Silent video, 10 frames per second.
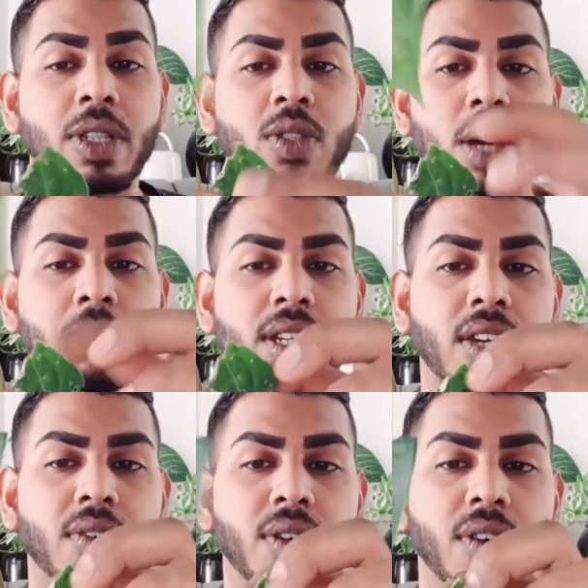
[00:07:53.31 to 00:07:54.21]
So I'm going to
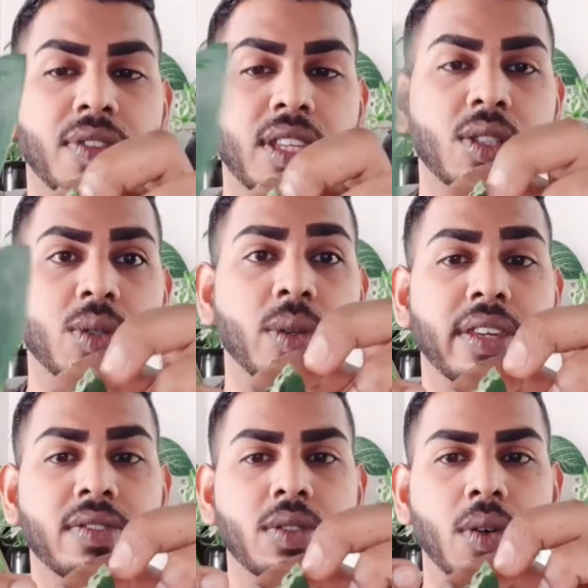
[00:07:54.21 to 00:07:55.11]
get rid of these two
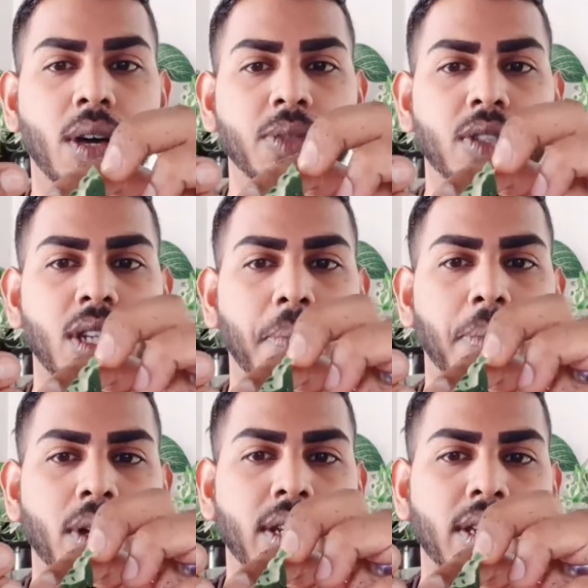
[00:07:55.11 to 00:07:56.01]
leaves. So I'm just going to
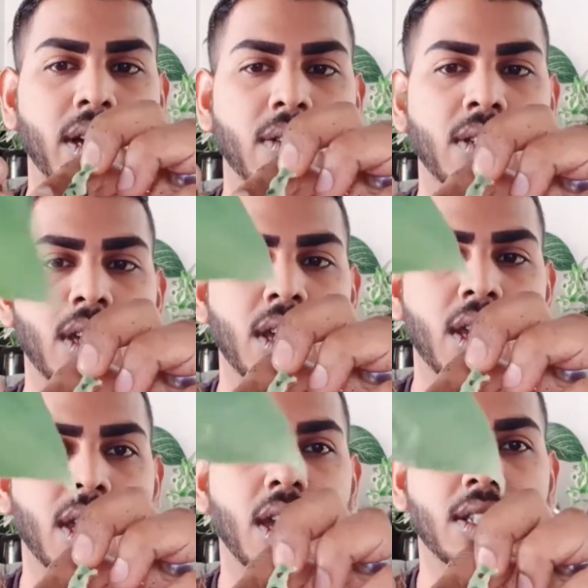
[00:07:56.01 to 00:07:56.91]
pull it down
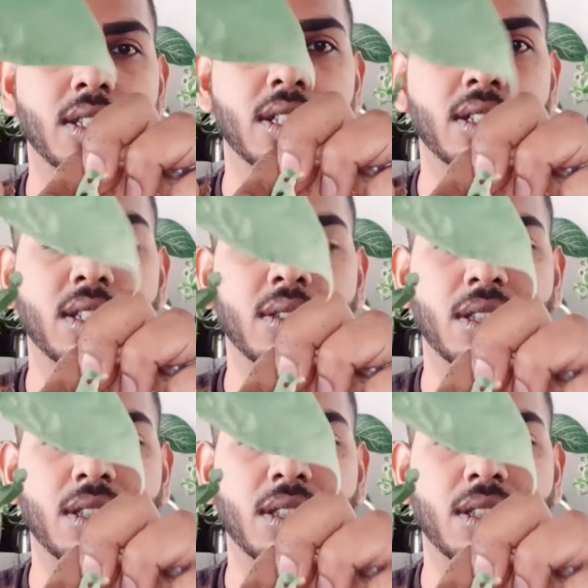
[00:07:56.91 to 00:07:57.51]
and tilt it to the